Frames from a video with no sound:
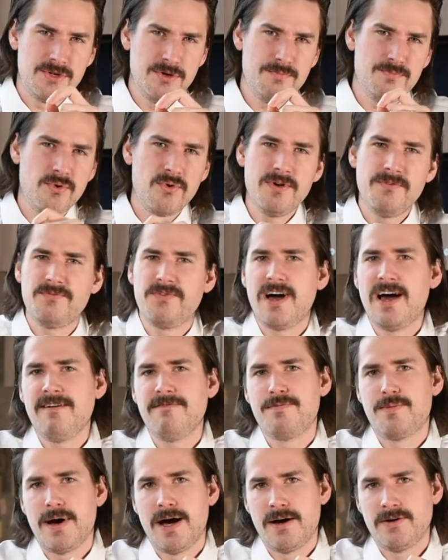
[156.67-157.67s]

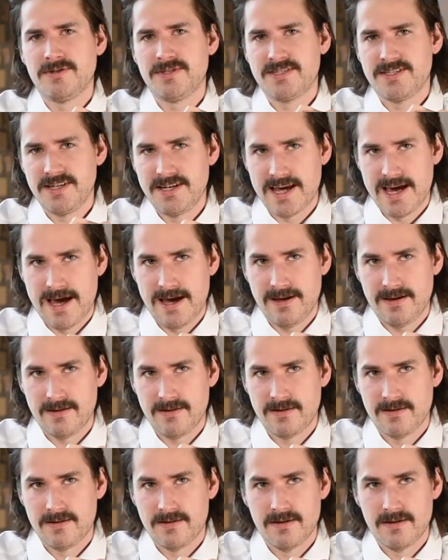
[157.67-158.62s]
2.5 pounds today